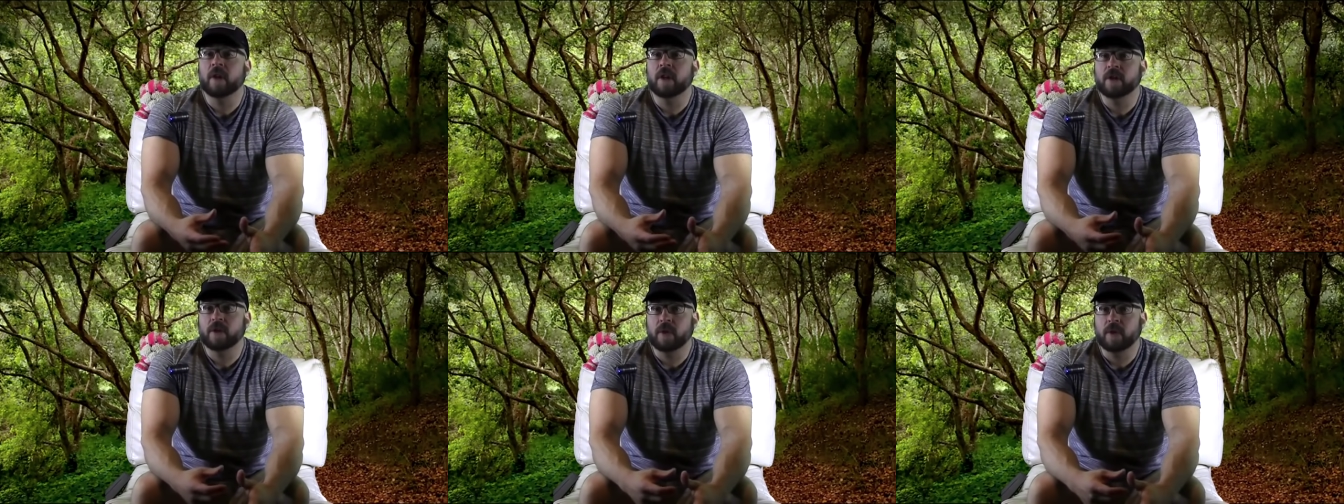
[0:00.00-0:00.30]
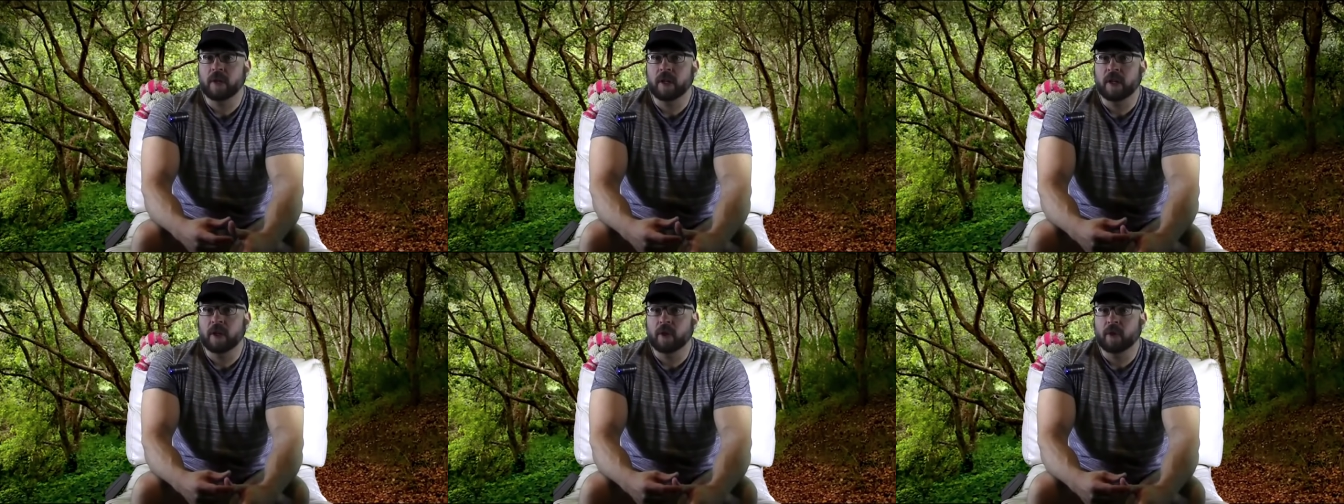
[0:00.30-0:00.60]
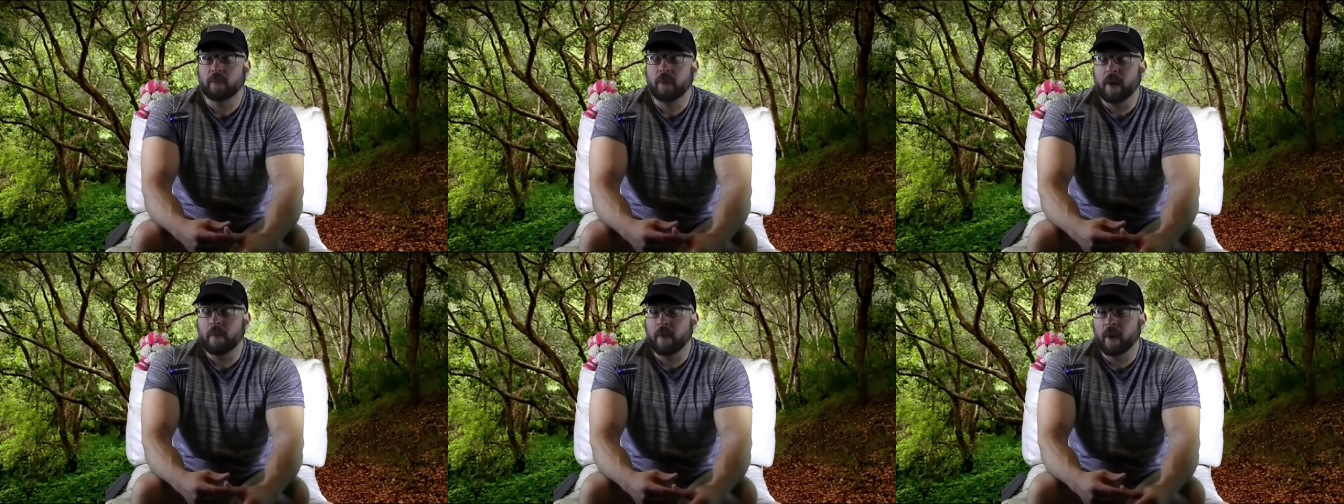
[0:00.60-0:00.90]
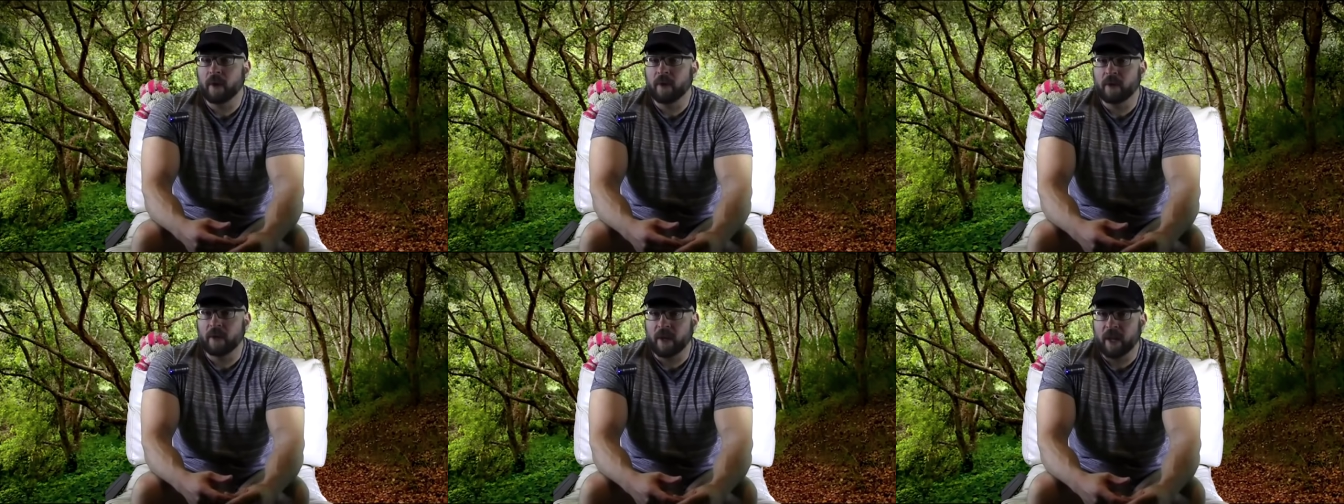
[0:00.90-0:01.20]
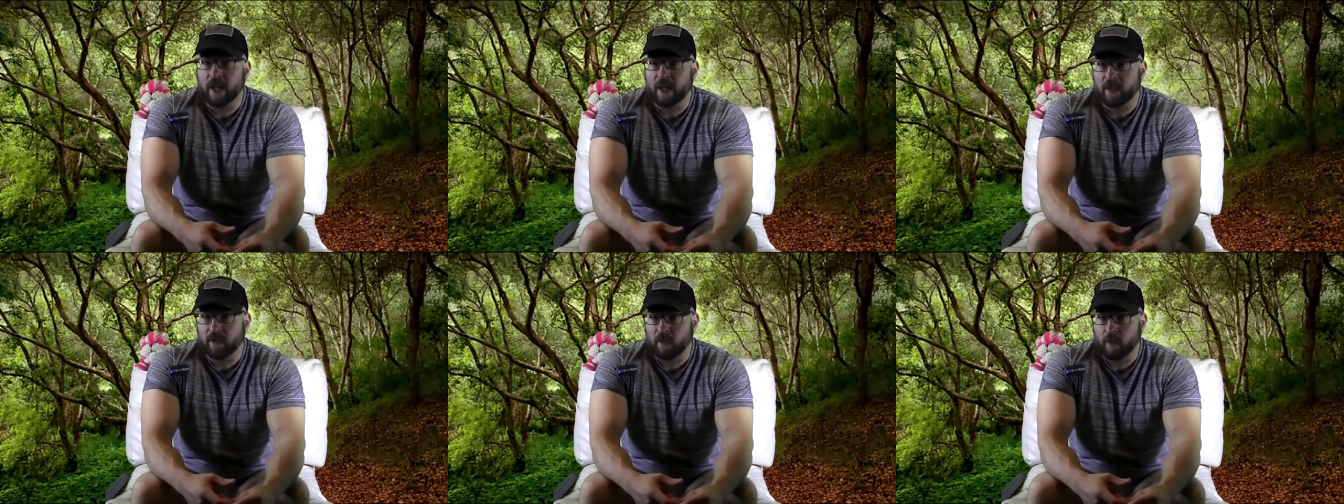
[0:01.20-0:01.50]
issue that killed my mother at
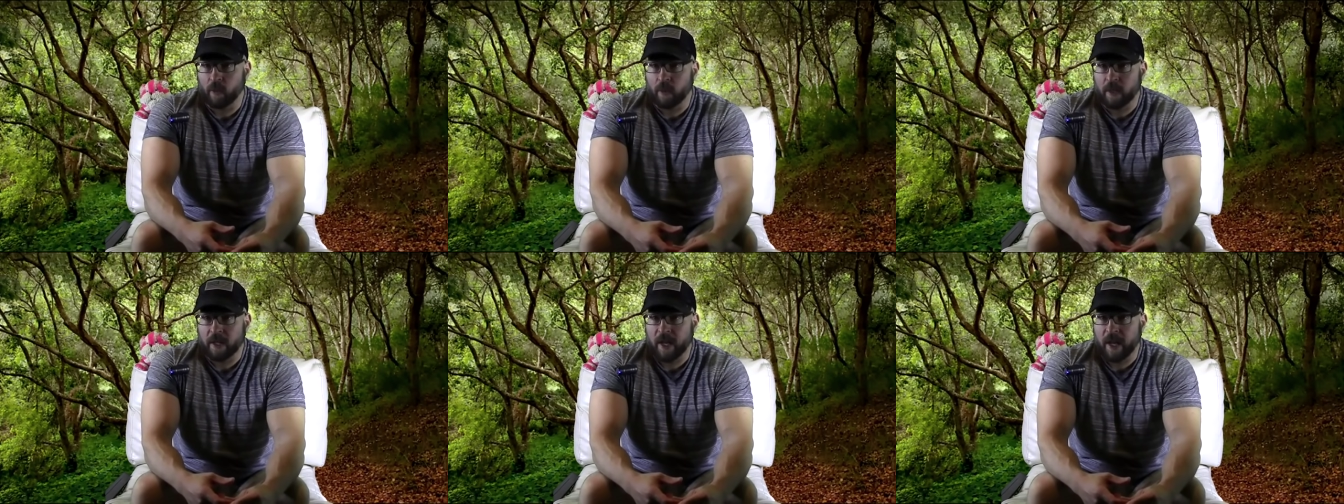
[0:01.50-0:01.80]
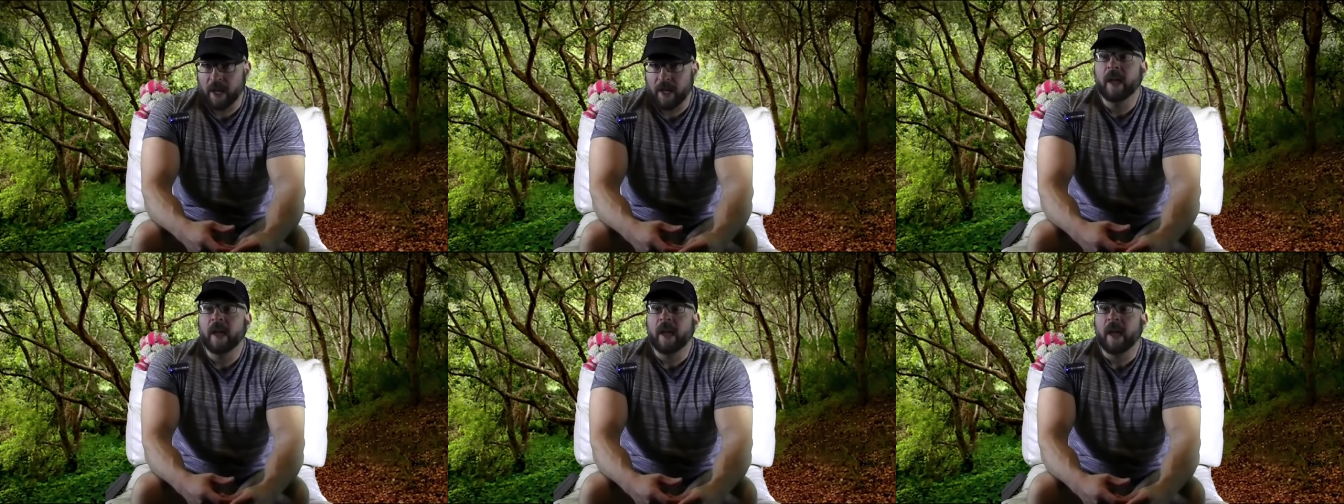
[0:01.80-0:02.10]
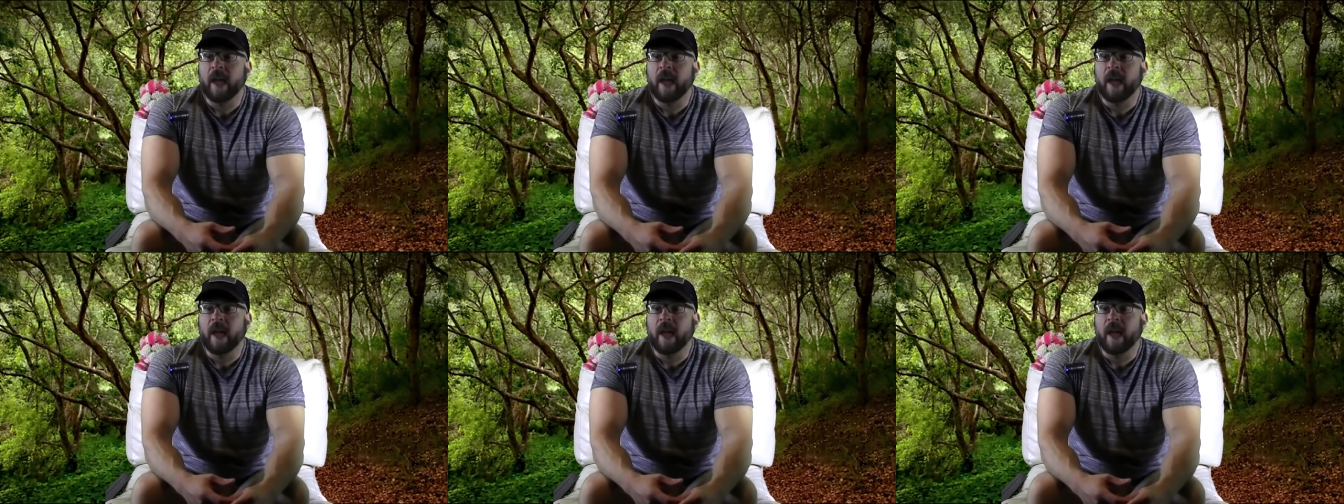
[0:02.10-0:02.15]
age 48.